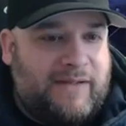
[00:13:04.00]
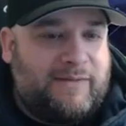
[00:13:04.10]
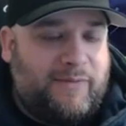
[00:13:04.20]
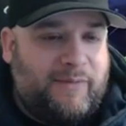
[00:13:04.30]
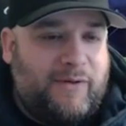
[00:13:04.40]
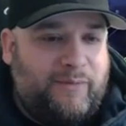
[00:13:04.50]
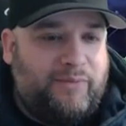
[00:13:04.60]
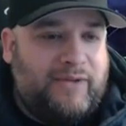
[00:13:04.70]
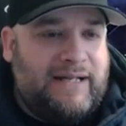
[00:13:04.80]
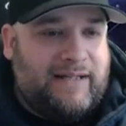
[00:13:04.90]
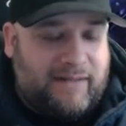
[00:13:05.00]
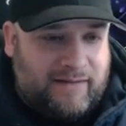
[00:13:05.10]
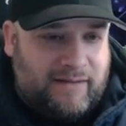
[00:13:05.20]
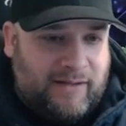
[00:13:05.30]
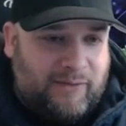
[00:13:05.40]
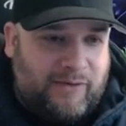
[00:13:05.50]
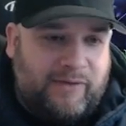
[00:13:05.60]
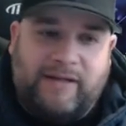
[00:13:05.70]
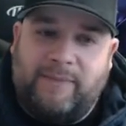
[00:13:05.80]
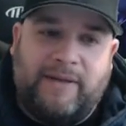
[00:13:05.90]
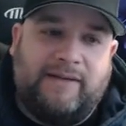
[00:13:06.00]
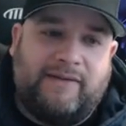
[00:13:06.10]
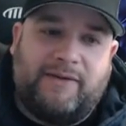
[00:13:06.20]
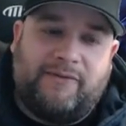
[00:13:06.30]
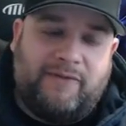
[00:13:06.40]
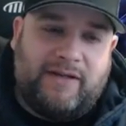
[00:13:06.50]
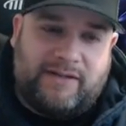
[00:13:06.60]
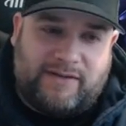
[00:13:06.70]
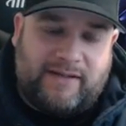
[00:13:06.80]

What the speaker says: to promote breeding? Well, it really depends on the fish.